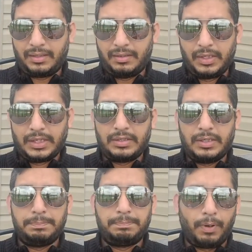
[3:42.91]

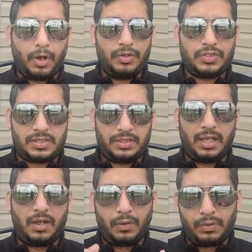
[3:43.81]
literally paused
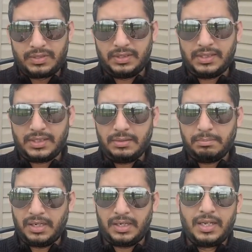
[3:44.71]
the whole system,
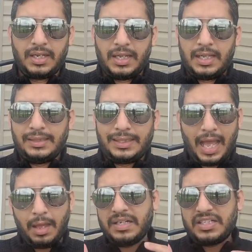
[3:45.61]
but they
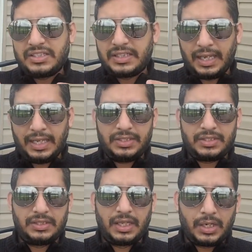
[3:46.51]
haven't
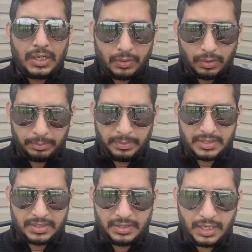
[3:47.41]
changed the
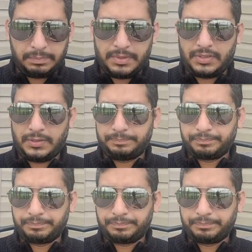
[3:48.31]
requirements. That means